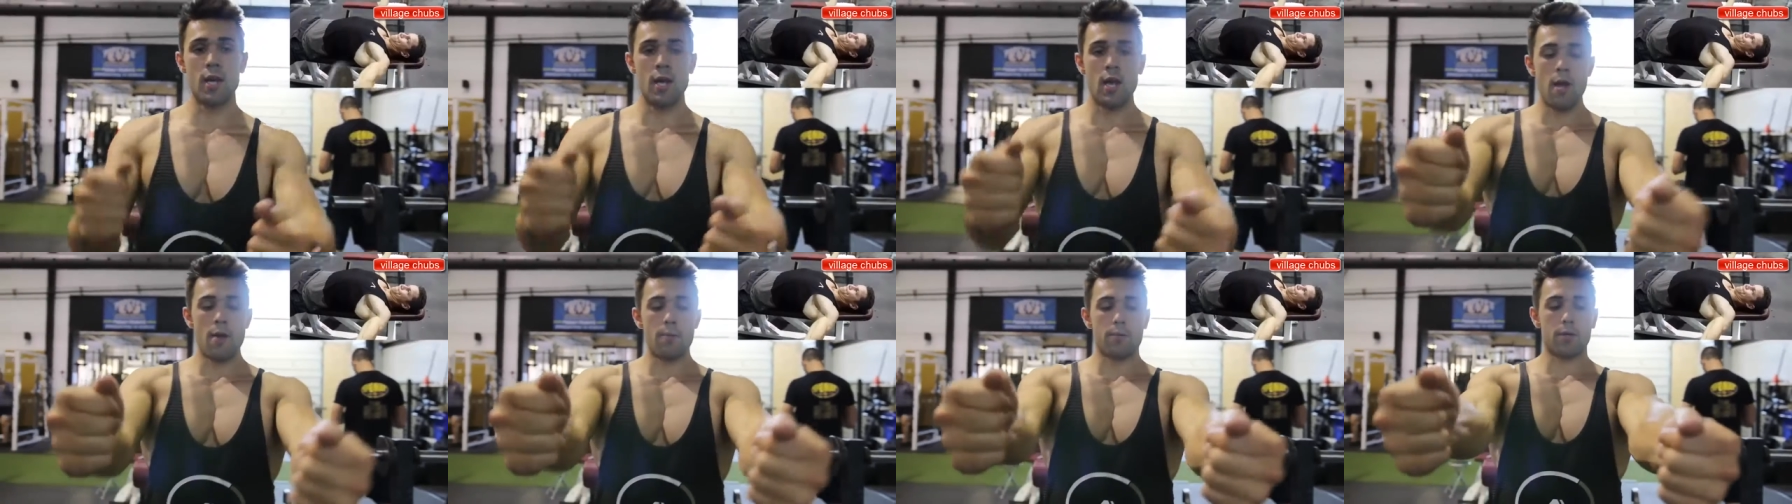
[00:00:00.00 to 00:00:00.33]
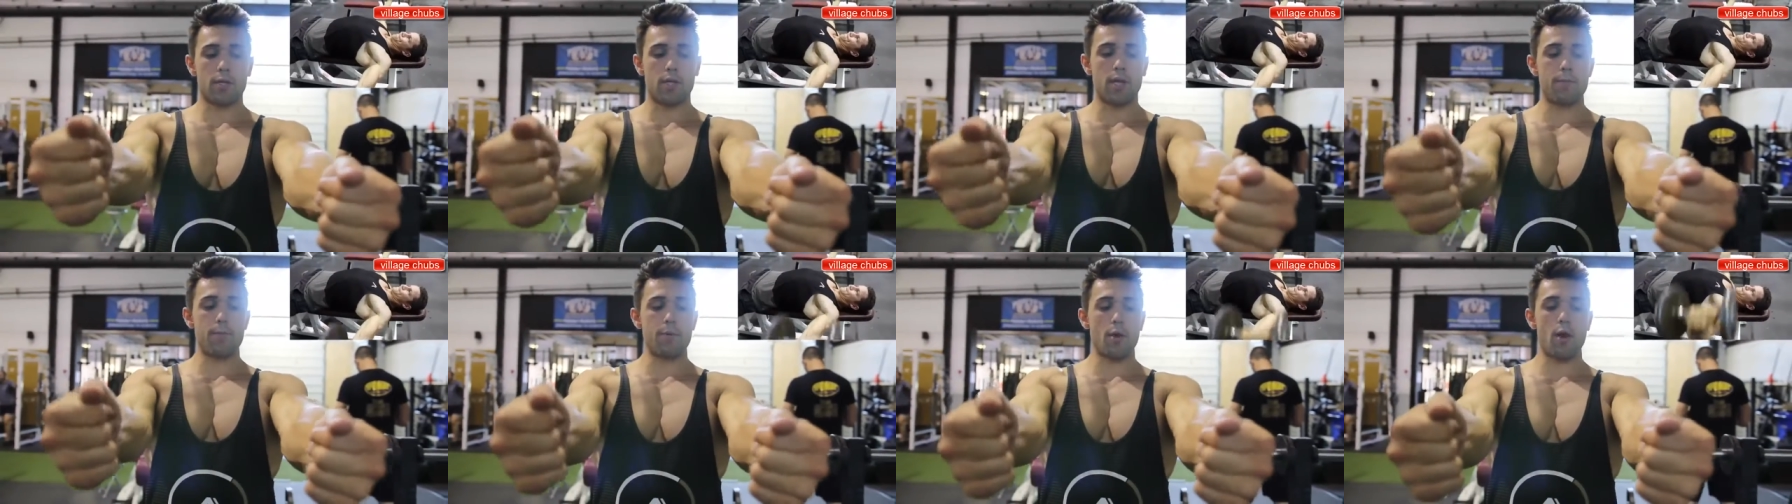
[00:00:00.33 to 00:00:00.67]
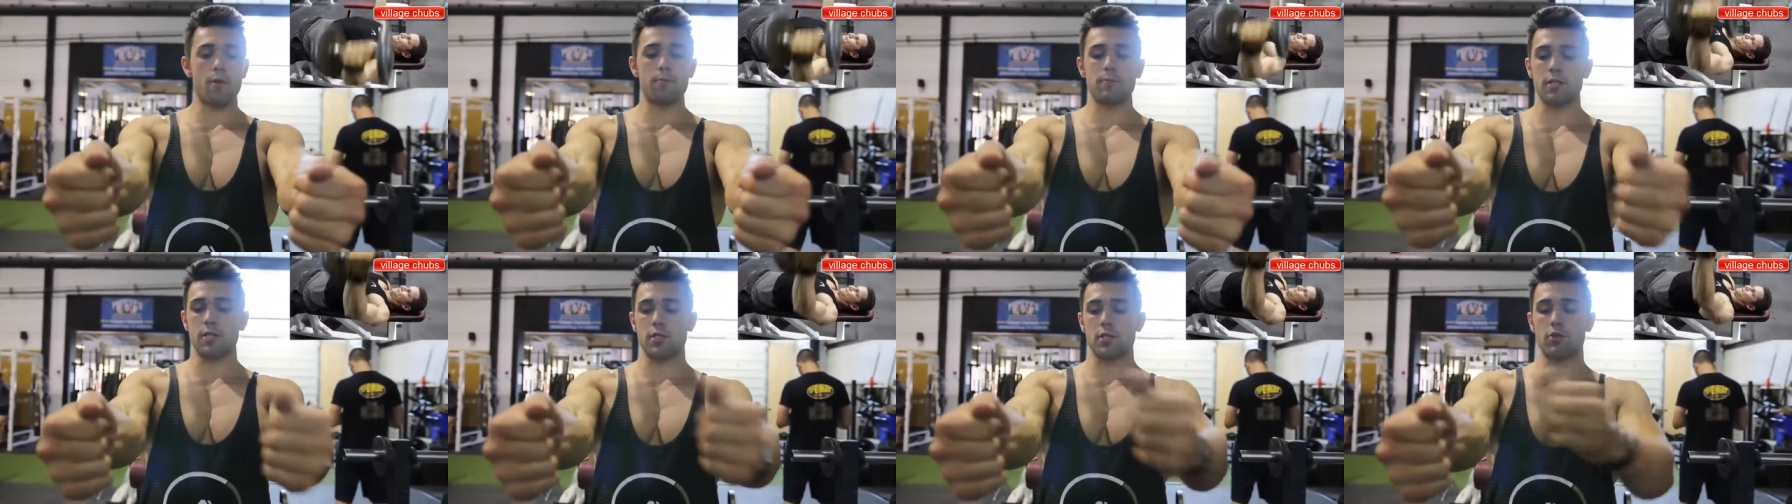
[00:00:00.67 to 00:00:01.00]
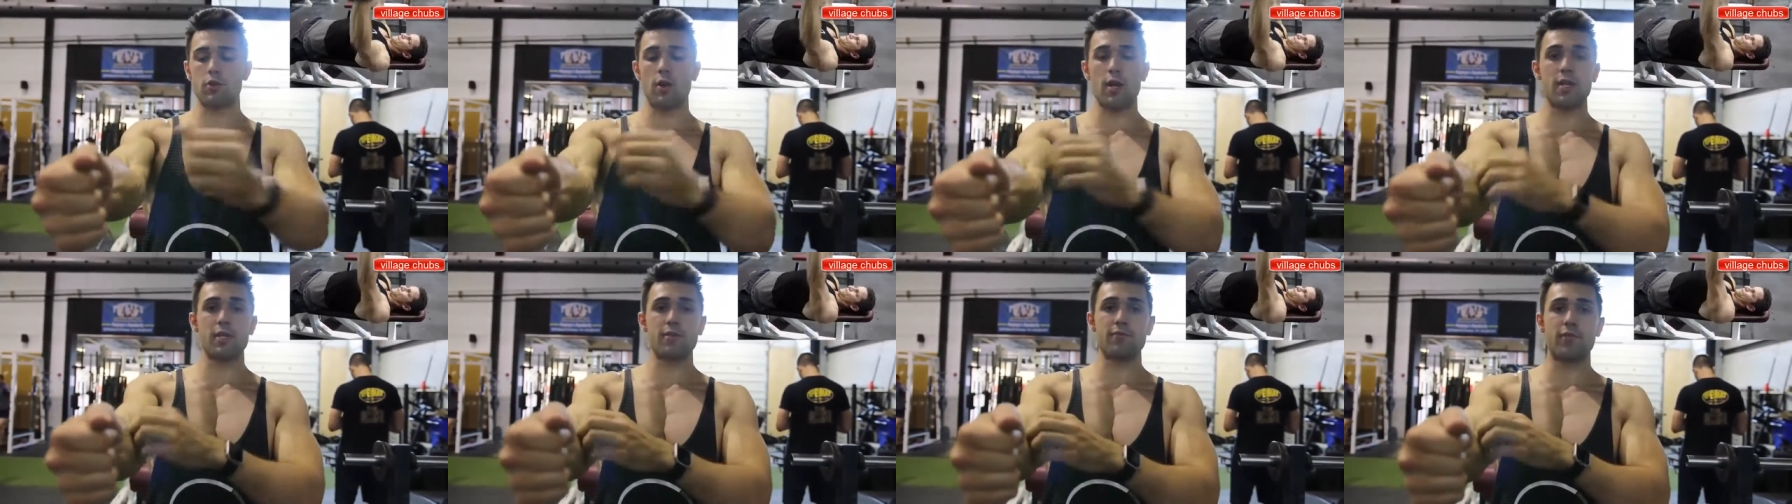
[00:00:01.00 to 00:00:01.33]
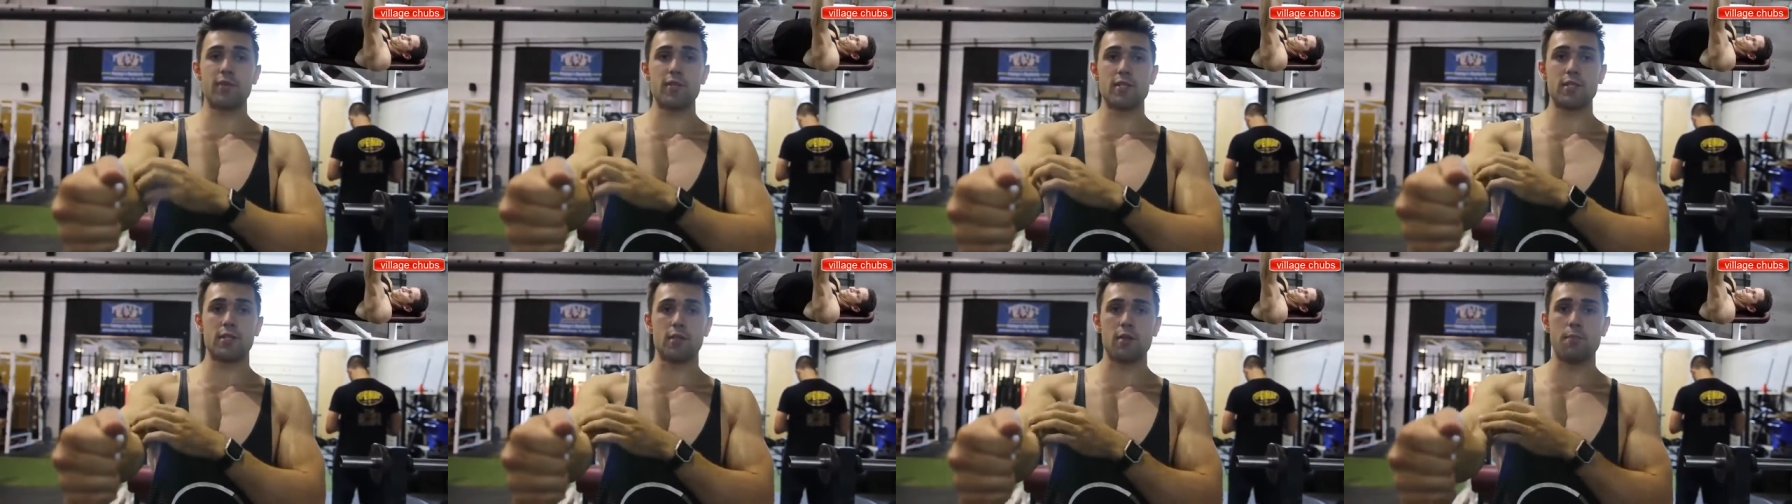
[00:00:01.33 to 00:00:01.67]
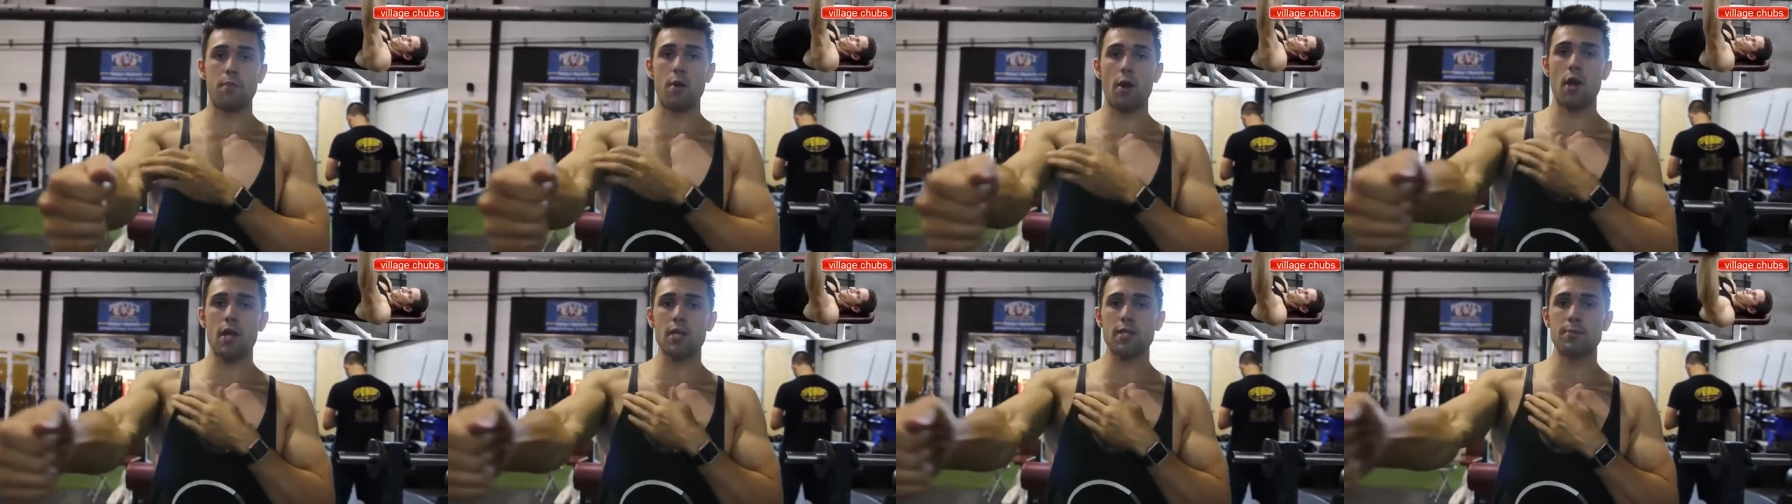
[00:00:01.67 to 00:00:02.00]
you want gonna keep your arms as straight as
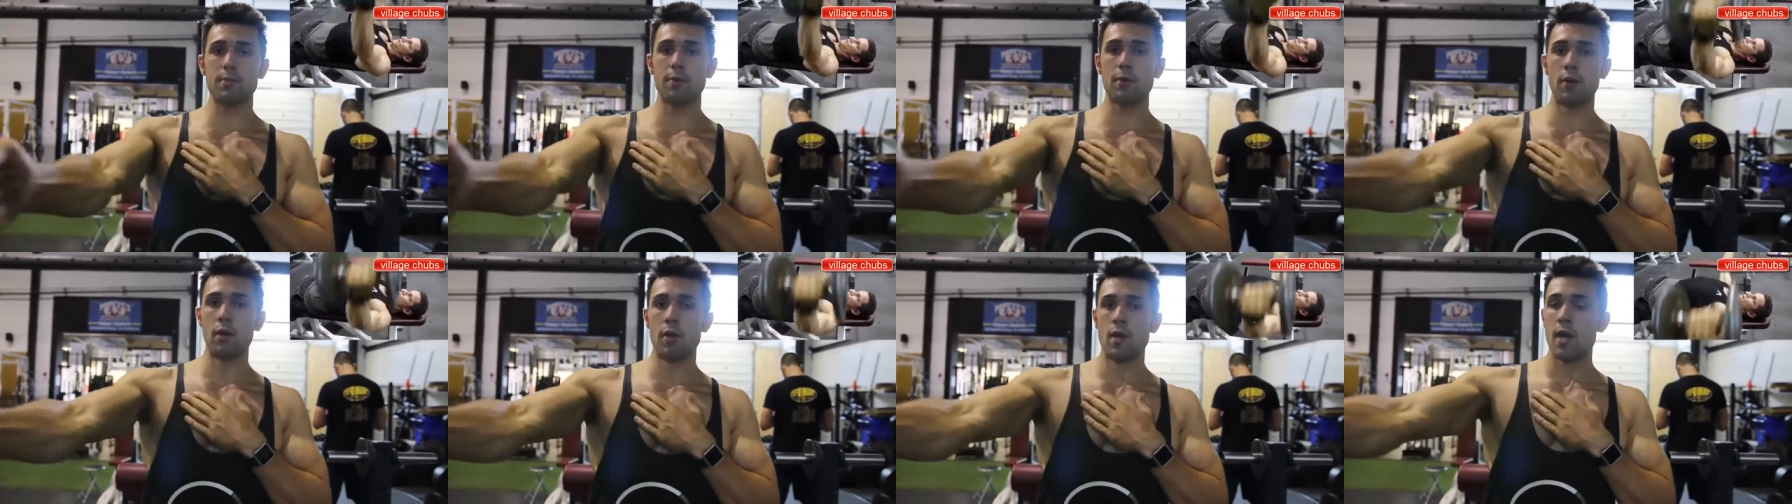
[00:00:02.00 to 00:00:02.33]
physically possible.